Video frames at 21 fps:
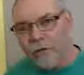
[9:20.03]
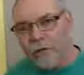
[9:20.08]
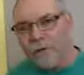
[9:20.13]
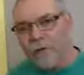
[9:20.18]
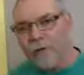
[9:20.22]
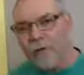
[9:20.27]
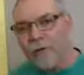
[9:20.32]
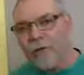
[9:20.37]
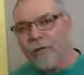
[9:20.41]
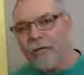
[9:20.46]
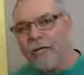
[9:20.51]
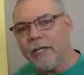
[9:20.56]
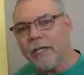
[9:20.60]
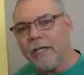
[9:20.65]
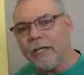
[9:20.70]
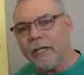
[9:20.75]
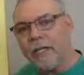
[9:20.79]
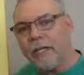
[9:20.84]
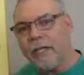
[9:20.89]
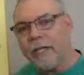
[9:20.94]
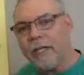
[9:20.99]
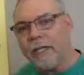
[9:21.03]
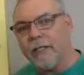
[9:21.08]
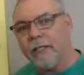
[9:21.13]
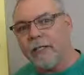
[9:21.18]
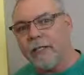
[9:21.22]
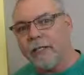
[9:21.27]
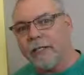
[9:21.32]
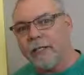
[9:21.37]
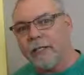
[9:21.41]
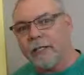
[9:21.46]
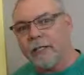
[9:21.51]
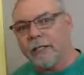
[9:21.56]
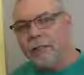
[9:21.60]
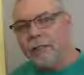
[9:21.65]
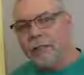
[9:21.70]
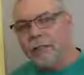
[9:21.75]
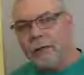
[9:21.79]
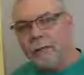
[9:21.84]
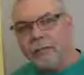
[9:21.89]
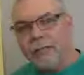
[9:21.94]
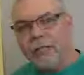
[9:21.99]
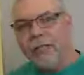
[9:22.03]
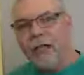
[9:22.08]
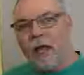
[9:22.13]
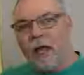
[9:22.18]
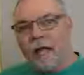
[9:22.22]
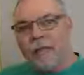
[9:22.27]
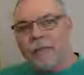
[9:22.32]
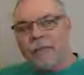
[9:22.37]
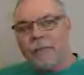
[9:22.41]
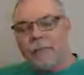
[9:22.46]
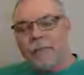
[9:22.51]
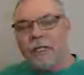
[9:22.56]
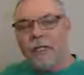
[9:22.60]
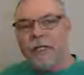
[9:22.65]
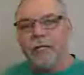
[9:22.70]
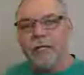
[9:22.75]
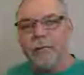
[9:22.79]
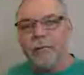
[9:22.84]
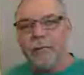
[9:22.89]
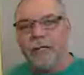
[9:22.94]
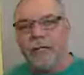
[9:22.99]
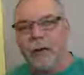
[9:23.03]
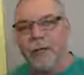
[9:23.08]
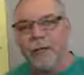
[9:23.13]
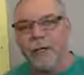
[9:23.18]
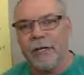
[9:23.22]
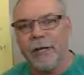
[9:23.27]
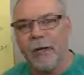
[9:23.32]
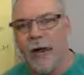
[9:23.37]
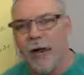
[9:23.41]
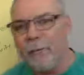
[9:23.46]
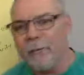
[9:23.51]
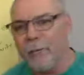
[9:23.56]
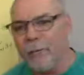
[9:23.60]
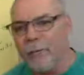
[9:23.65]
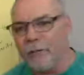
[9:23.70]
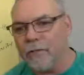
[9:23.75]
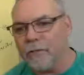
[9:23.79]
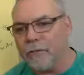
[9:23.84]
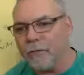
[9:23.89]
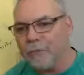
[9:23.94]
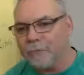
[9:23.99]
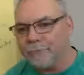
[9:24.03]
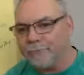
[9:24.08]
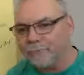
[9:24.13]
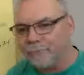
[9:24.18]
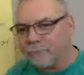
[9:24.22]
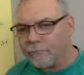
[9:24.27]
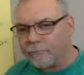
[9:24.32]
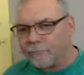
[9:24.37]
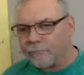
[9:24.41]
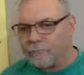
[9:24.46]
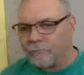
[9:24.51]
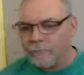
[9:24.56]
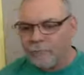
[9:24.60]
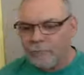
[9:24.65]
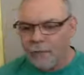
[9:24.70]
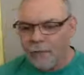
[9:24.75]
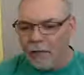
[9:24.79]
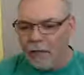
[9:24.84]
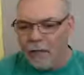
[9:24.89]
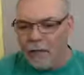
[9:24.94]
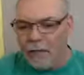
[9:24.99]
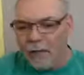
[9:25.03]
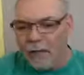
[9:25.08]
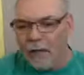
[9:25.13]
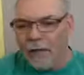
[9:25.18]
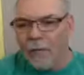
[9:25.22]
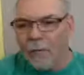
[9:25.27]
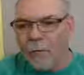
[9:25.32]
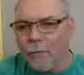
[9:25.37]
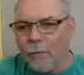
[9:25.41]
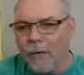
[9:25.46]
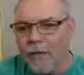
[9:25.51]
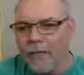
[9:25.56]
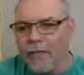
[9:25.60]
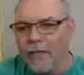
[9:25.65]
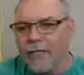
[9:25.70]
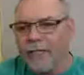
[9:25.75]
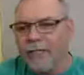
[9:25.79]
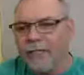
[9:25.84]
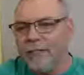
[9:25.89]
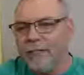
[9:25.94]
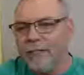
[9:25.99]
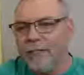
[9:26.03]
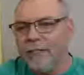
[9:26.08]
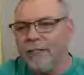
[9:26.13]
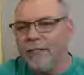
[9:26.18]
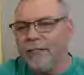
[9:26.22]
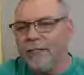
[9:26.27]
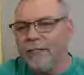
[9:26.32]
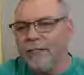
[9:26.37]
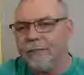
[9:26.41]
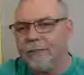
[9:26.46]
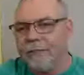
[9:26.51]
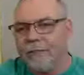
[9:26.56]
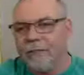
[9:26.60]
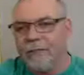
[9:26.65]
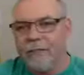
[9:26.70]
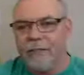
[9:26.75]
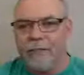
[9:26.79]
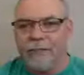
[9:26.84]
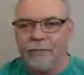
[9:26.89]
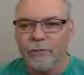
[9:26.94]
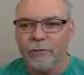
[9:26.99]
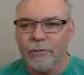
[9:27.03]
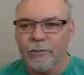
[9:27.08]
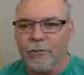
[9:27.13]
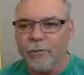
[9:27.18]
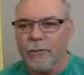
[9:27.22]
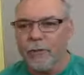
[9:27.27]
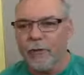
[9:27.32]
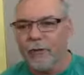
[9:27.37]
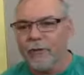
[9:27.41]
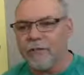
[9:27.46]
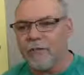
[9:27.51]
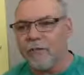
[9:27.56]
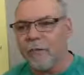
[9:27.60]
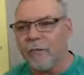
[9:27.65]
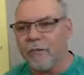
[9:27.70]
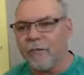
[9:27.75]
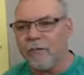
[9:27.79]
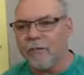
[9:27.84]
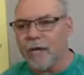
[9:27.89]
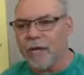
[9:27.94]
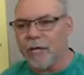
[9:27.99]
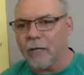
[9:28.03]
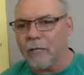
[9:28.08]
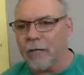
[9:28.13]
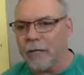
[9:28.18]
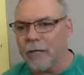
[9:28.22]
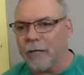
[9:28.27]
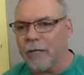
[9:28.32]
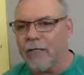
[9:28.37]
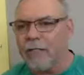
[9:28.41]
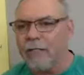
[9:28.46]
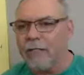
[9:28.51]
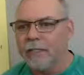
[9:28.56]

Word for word: you're creating a beeline to becoming an optimist. I know we're not going to get any into this too deep, but I just want to talk about it.